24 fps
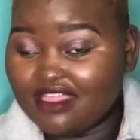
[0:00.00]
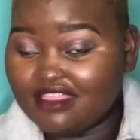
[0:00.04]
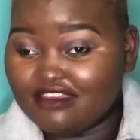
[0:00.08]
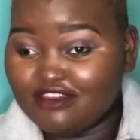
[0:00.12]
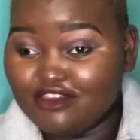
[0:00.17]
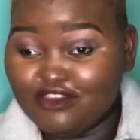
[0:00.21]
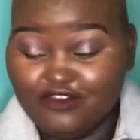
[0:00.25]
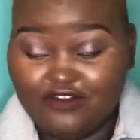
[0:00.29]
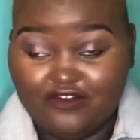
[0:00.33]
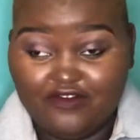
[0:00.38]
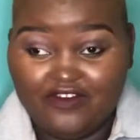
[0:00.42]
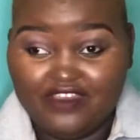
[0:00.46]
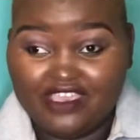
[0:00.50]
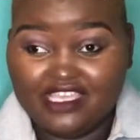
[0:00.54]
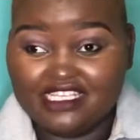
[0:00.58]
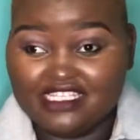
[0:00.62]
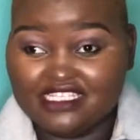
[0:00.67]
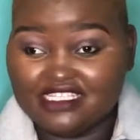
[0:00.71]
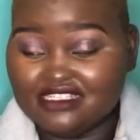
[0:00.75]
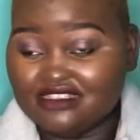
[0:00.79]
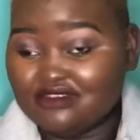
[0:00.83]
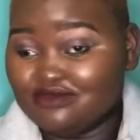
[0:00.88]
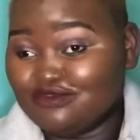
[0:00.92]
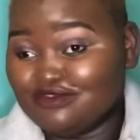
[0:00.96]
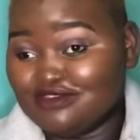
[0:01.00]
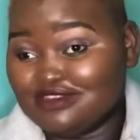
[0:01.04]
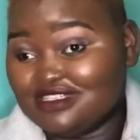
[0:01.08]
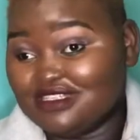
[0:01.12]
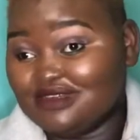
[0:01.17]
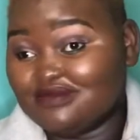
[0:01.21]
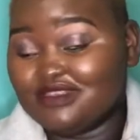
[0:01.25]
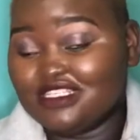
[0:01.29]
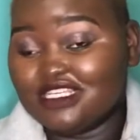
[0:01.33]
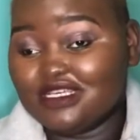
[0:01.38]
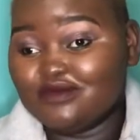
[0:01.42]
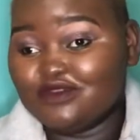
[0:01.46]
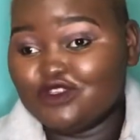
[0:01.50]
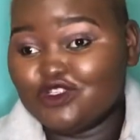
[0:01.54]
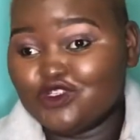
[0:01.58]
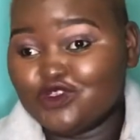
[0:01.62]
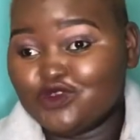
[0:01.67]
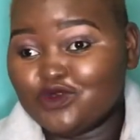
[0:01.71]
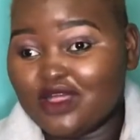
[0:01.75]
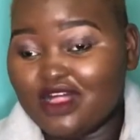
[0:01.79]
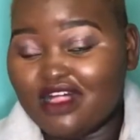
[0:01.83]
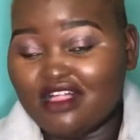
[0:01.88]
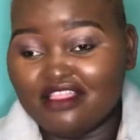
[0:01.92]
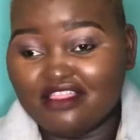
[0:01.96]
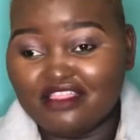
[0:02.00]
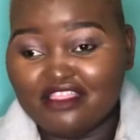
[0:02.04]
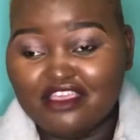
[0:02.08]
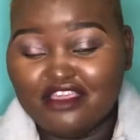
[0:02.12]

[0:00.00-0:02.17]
Your face will sometimes swell,